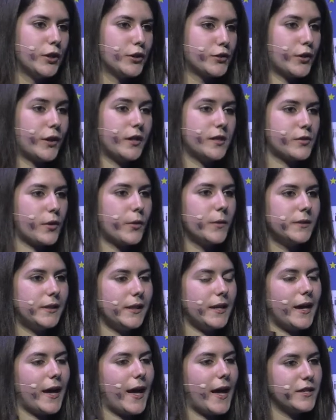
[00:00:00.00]
So it's all
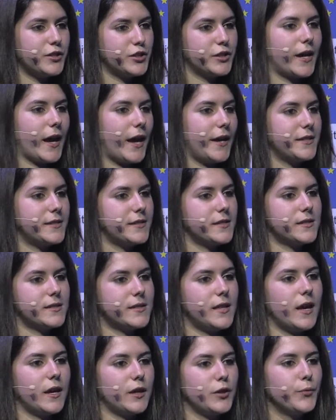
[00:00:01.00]
the edge cases
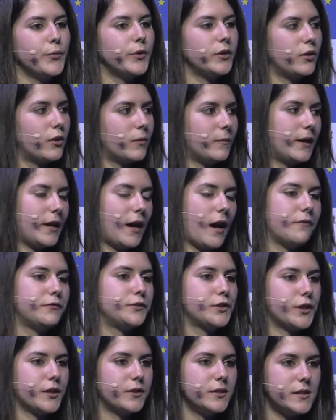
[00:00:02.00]
that you would normally have
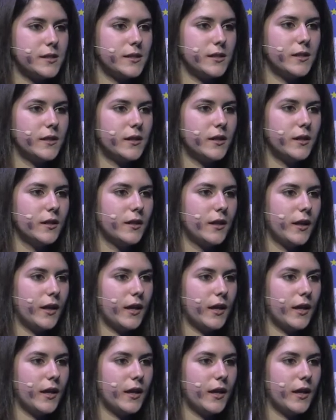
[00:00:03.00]
to consider